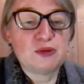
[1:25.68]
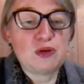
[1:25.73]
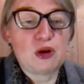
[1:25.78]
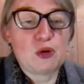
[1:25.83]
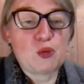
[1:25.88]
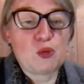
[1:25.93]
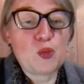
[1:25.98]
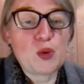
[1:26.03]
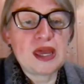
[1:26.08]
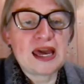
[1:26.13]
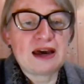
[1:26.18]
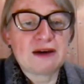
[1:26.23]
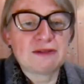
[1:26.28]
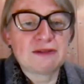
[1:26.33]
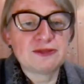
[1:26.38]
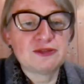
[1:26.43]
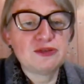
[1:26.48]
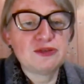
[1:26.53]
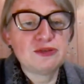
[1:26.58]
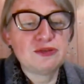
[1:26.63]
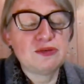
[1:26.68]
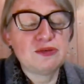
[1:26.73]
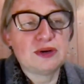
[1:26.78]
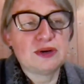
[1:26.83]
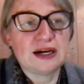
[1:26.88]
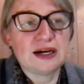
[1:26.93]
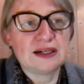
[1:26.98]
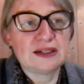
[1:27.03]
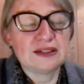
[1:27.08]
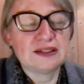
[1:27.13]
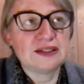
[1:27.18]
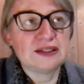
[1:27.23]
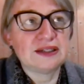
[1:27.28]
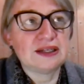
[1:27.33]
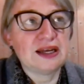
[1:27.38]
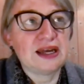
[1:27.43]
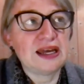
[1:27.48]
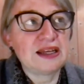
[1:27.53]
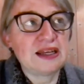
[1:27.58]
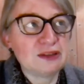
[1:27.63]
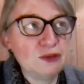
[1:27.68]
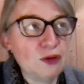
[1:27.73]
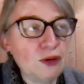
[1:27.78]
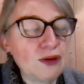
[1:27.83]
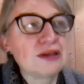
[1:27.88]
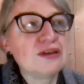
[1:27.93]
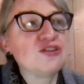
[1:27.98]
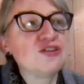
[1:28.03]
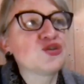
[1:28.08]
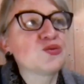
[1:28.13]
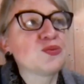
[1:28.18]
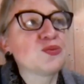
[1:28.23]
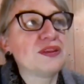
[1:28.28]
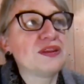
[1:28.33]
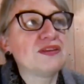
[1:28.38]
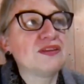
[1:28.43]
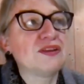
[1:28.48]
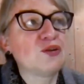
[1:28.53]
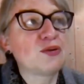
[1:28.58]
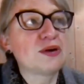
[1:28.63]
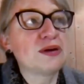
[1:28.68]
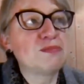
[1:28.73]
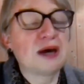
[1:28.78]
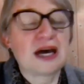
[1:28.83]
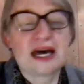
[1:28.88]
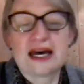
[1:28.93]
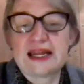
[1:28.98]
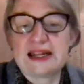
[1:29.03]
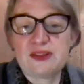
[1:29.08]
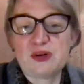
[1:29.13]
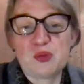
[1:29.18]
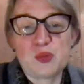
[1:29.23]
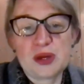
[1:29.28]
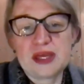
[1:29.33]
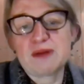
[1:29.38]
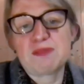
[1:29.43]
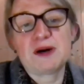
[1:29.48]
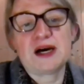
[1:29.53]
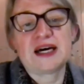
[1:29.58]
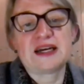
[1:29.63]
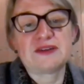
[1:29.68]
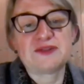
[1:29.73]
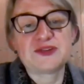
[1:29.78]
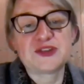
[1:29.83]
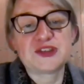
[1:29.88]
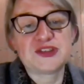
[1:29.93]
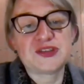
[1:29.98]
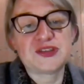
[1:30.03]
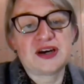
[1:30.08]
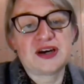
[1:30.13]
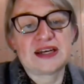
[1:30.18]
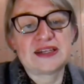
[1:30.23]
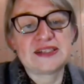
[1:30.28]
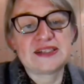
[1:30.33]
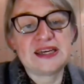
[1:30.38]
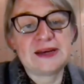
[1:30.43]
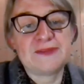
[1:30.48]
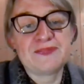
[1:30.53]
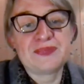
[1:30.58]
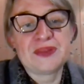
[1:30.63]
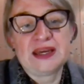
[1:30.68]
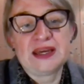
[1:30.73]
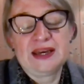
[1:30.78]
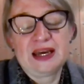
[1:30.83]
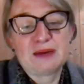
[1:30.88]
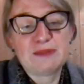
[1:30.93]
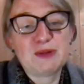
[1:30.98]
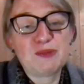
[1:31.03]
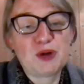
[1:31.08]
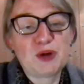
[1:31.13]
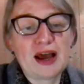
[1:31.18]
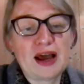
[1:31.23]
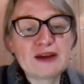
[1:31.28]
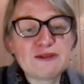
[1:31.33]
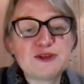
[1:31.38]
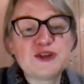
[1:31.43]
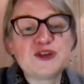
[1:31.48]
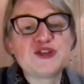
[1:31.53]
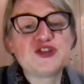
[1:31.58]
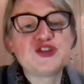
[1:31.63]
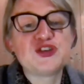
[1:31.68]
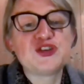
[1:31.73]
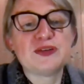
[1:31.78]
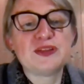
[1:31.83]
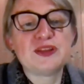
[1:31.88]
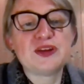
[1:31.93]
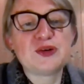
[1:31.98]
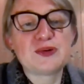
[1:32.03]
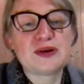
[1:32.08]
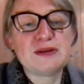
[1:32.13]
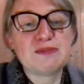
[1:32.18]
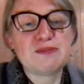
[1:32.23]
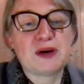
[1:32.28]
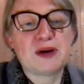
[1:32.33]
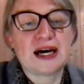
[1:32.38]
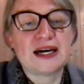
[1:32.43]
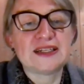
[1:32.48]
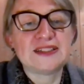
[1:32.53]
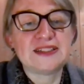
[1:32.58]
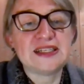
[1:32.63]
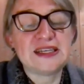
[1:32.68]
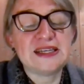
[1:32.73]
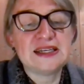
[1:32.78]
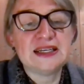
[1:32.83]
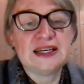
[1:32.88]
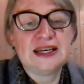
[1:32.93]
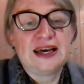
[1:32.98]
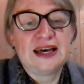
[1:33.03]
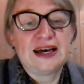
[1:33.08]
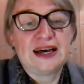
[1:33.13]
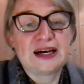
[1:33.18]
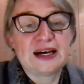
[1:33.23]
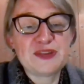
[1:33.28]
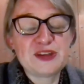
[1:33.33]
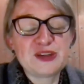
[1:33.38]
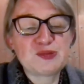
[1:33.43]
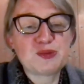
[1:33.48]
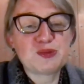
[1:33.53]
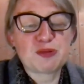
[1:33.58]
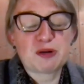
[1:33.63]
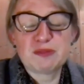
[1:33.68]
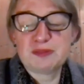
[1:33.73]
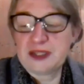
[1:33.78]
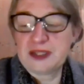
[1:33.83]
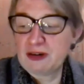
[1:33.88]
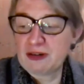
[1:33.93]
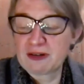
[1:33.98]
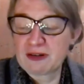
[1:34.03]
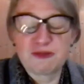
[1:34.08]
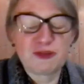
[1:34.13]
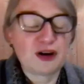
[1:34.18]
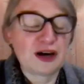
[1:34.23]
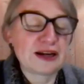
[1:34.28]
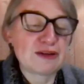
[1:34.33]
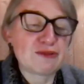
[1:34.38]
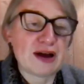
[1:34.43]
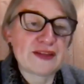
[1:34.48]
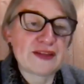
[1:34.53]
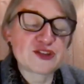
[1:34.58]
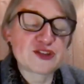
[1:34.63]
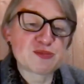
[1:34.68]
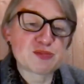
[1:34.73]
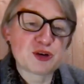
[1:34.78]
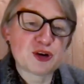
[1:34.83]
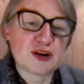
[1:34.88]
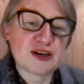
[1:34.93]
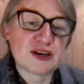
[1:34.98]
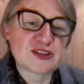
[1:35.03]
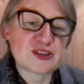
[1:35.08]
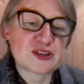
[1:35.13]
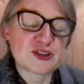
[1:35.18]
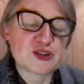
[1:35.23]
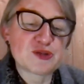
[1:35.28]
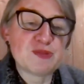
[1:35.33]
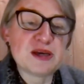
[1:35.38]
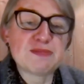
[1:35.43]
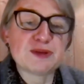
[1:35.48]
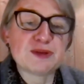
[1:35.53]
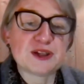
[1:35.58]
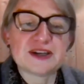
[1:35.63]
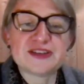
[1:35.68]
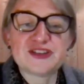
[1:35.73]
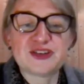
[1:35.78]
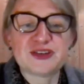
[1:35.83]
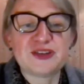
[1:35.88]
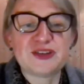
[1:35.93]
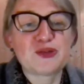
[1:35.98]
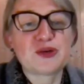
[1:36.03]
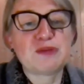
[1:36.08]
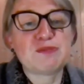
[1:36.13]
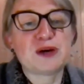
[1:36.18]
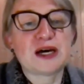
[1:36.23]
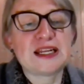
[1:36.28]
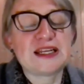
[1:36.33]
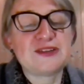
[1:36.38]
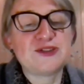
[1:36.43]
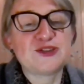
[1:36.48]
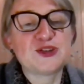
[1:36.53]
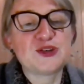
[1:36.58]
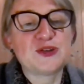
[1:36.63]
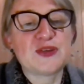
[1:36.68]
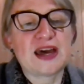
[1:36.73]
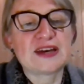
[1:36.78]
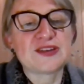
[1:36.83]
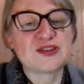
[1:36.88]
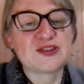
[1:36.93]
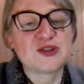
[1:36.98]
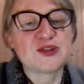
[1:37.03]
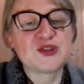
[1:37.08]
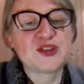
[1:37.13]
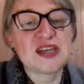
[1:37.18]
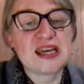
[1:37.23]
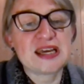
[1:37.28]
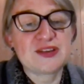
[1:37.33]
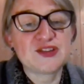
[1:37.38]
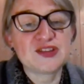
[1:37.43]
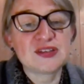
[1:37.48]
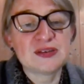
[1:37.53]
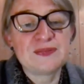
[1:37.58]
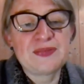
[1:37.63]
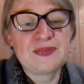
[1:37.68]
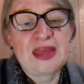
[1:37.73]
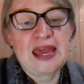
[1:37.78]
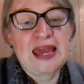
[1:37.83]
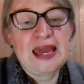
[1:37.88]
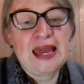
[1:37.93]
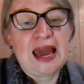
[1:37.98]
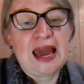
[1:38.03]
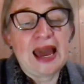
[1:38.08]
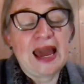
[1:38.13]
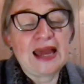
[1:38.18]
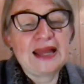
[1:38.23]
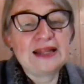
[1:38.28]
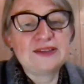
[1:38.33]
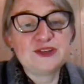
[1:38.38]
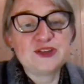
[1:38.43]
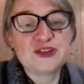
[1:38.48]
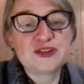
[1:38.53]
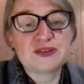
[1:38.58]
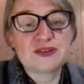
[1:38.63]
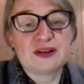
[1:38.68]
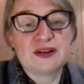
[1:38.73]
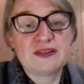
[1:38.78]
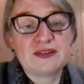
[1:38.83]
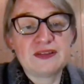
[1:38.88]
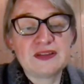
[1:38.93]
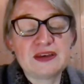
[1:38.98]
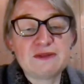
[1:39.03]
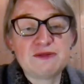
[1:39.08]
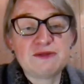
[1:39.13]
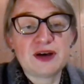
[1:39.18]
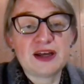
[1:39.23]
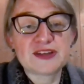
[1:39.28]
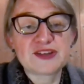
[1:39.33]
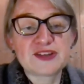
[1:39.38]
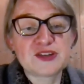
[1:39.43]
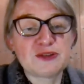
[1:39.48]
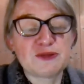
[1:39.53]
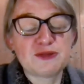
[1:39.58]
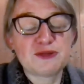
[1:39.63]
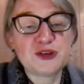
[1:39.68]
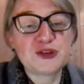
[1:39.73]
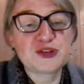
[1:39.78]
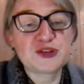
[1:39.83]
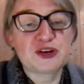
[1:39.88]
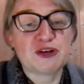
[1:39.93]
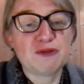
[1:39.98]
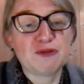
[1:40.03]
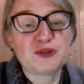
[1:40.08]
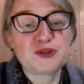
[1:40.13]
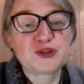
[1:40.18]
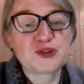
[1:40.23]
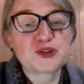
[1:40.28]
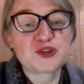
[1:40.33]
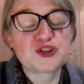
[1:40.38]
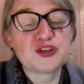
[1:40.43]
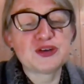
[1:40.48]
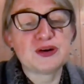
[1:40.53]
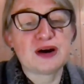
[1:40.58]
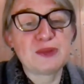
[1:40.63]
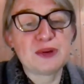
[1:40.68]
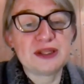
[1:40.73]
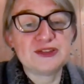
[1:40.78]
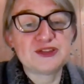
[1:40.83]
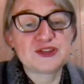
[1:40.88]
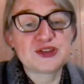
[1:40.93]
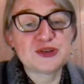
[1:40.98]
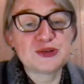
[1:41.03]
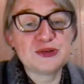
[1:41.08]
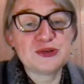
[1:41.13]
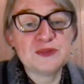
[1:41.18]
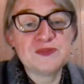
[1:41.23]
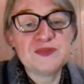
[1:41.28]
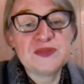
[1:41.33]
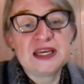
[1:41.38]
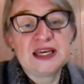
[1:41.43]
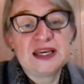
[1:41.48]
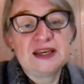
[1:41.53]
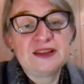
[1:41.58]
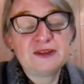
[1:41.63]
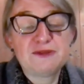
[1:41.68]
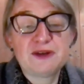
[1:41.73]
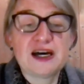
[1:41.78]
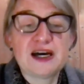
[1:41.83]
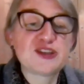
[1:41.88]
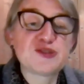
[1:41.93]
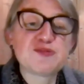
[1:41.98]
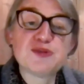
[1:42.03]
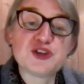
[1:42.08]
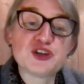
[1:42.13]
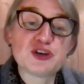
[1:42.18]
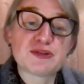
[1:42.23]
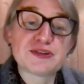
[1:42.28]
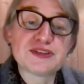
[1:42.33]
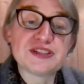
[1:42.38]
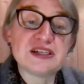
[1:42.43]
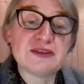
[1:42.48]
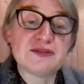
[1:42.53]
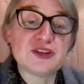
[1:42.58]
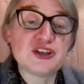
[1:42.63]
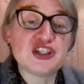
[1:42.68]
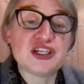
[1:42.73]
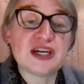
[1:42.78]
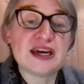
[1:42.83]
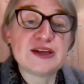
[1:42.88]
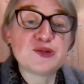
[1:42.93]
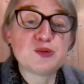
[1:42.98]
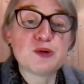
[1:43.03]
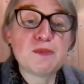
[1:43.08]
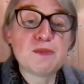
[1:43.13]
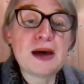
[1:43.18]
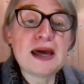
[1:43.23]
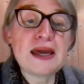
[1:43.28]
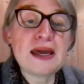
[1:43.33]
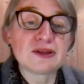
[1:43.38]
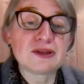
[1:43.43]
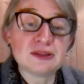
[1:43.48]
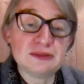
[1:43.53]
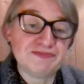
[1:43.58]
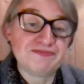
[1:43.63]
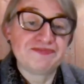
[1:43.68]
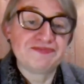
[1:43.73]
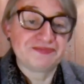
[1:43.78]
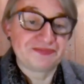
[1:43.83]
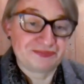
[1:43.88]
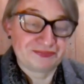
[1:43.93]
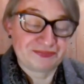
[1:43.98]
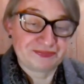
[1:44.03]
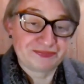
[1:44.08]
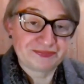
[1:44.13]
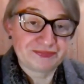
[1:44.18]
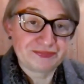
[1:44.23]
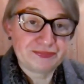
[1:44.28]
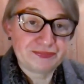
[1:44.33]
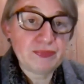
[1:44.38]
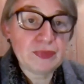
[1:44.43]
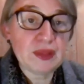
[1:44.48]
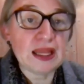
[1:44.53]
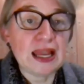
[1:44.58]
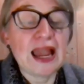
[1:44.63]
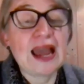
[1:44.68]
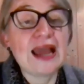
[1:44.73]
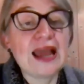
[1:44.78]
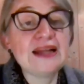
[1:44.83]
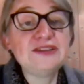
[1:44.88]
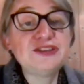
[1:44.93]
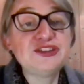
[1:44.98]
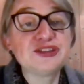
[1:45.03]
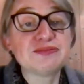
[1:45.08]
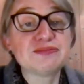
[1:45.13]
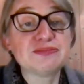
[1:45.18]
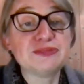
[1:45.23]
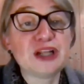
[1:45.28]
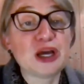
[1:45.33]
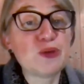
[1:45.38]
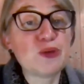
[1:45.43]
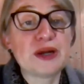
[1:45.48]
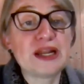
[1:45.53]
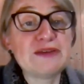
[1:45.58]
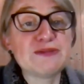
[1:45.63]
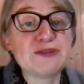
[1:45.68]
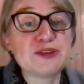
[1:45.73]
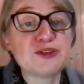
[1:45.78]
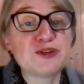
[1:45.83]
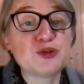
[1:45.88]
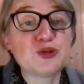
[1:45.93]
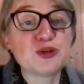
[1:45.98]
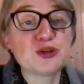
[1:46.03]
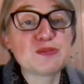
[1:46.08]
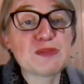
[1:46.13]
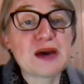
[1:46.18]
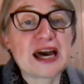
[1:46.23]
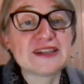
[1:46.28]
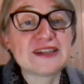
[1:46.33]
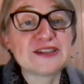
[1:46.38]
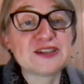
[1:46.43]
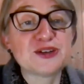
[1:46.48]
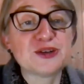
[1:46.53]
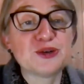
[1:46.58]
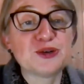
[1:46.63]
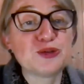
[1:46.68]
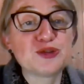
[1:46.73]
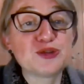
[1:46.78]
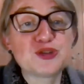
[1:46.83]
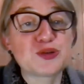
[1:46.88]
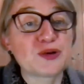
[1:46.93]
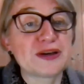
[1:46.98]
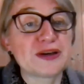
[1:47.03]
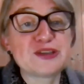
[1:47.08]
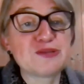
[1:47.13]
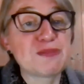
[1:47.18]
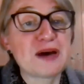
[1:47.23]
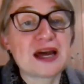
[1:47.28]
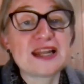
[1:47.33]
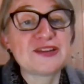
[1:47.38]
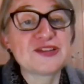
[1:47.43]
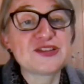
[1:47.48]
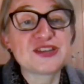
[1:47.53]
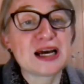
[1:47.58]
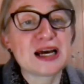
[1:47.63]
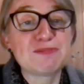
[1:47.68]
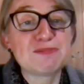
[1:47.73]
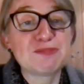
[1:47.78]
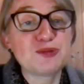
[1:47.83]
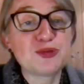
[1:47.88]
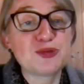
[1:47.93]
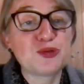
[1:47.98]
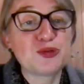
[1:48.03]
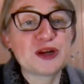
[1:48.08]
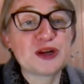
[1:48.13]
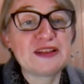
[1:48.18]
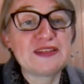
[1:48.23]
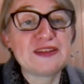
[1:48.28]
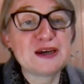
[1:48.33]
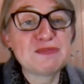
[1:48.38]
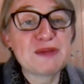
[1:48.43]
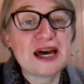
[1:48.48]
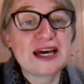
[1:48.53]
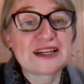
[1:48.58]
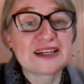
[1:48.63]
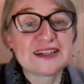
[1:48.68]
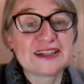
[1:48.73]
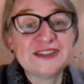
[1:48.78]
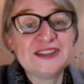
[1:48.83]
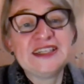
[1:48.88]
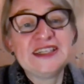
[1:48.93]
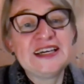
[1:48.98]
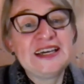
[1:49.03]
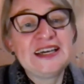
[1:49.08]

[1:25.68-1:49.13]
you know, we have to acknowledge within the Green Party that we are part of society. I mean, when I first joined the Green Party, this will probably horrify and rather surprise lots of people. I joined the Green Party in 2006. And the first conference or two I went to, the vast majority of the chairs were male. And no one even thought about it or tried to balance it up or thought anything about it.